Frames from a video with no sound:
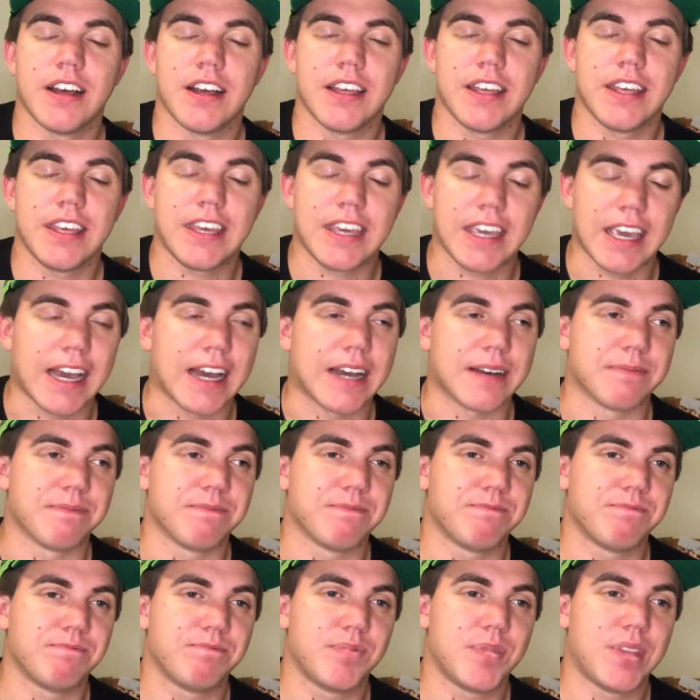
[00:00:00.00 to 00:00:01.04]
Yeah,
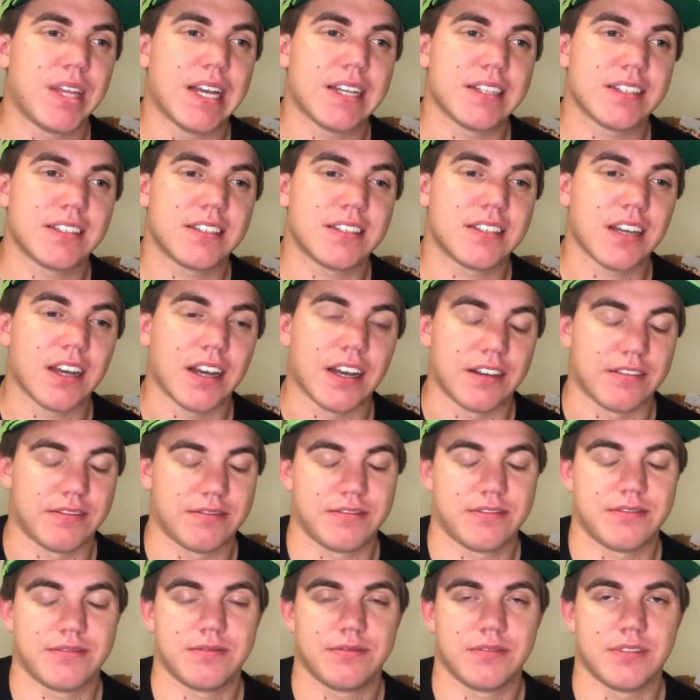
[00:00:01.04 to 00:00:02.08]
that's
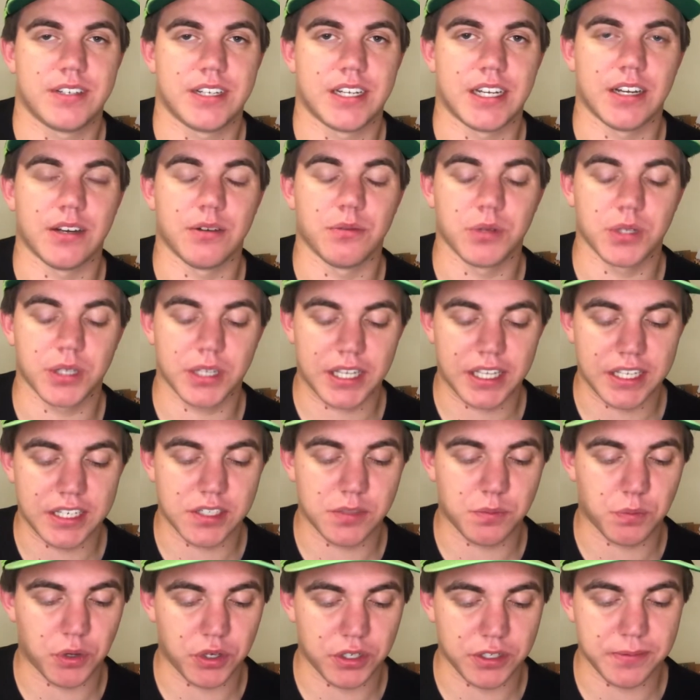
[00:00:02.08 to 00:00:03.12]
tough. Uh, we'll look at his
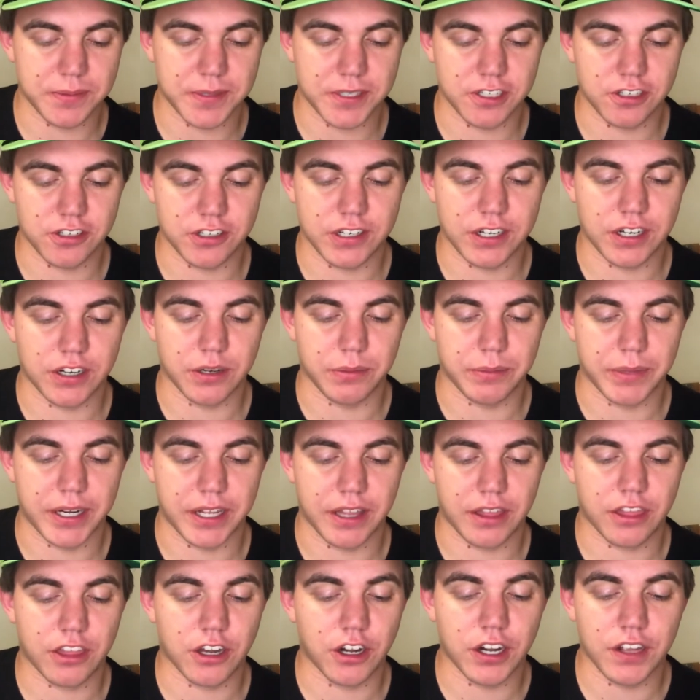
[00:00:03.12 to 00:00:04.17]
points position here in a minute.
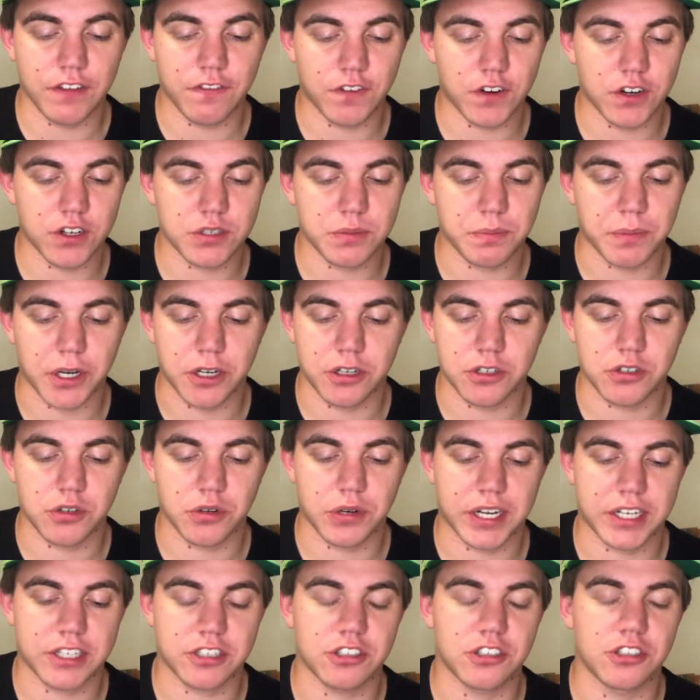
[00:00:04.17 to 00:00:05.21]
31st, Martin
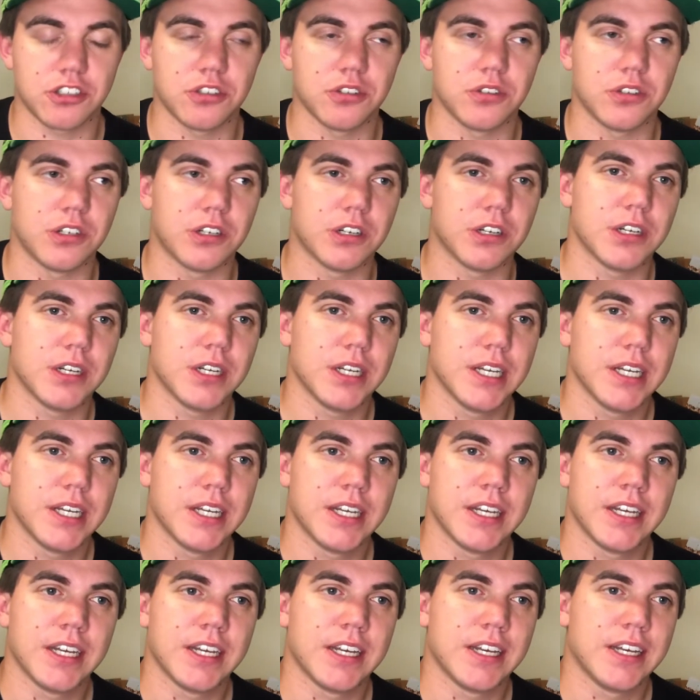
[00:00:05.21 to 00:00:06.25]
Truex Jr.
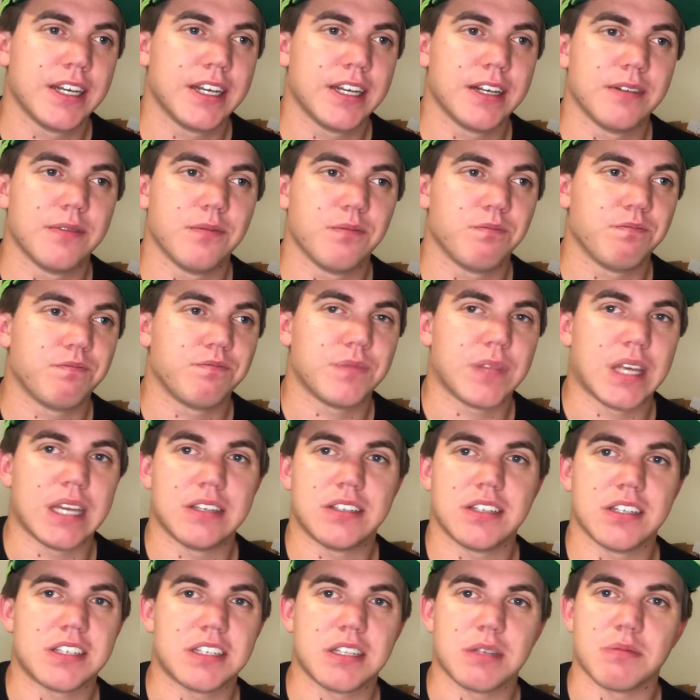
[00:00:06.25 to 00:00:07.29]
It
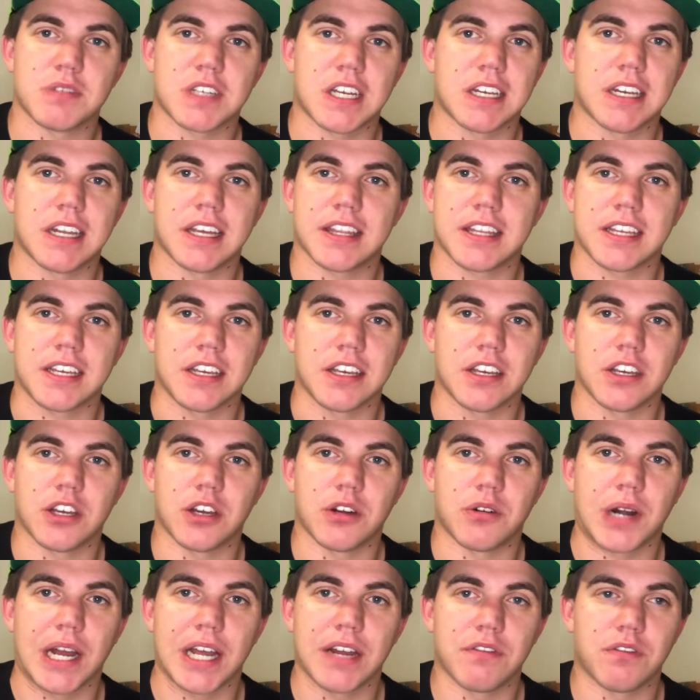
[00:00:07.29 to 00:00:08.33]
just seems like nothing can
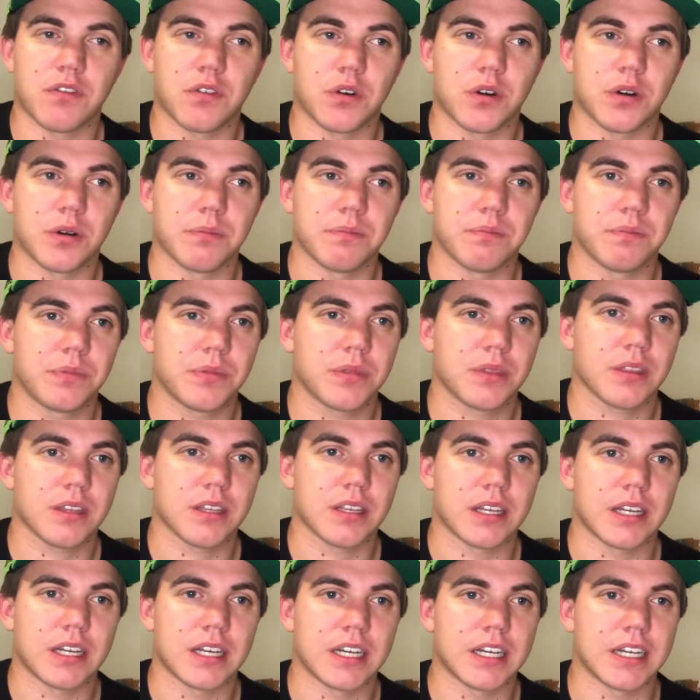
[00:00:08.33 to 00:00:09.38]
go right for him.
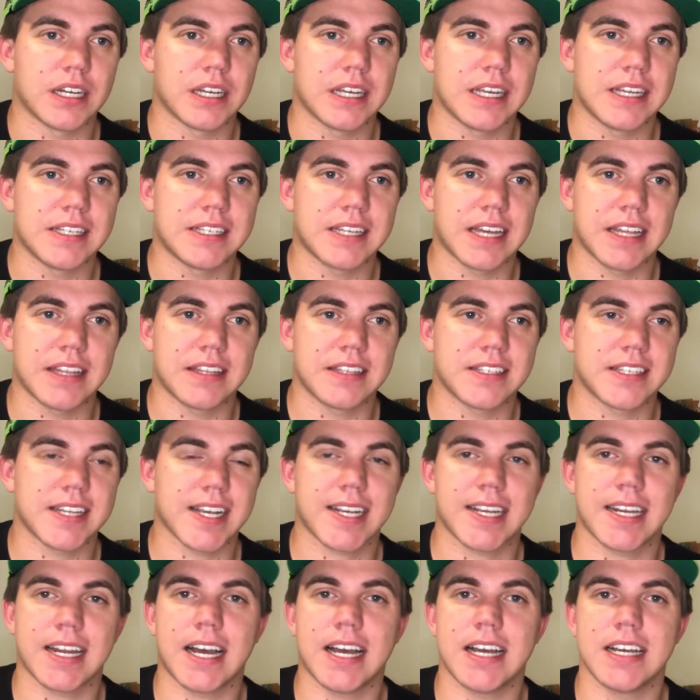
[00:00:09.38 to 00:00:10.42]
Uh, he's had the
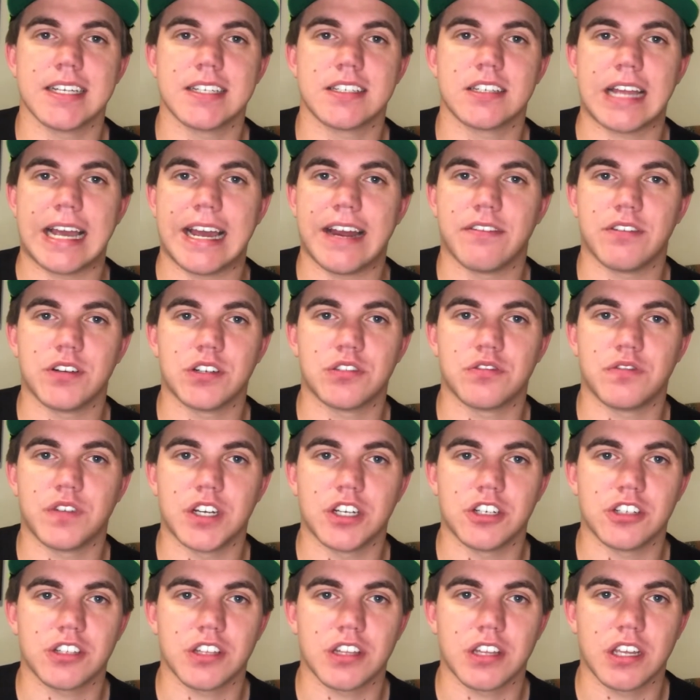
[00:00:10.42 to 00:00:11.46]
second highest average
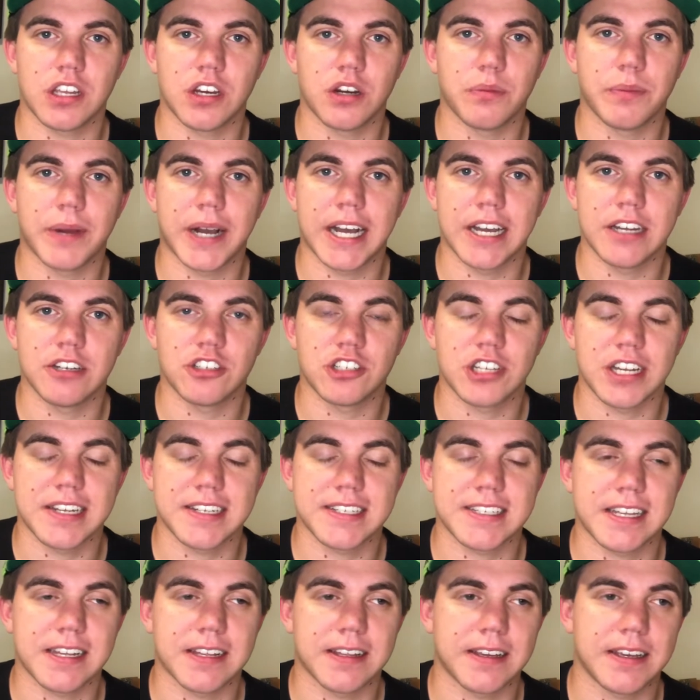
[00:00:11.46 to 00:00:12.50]
finish of the year behind
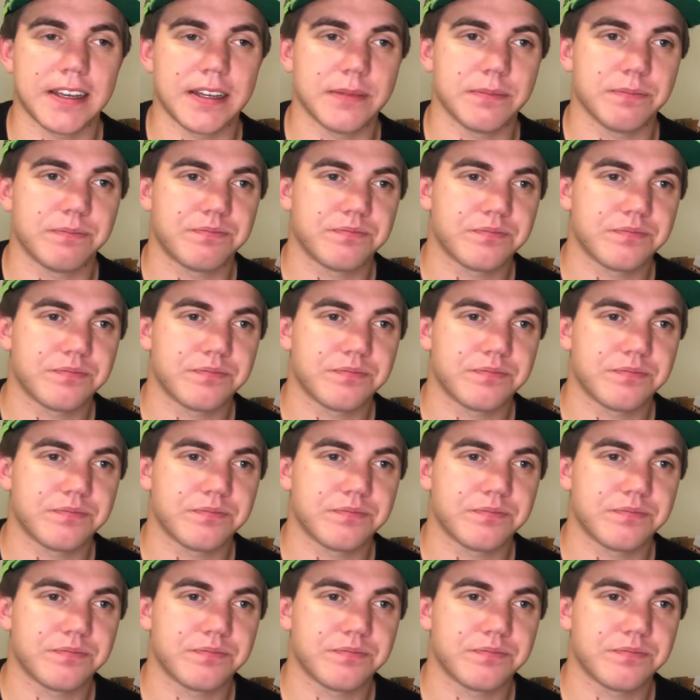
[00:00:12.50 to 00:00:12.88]
Chase Elliott.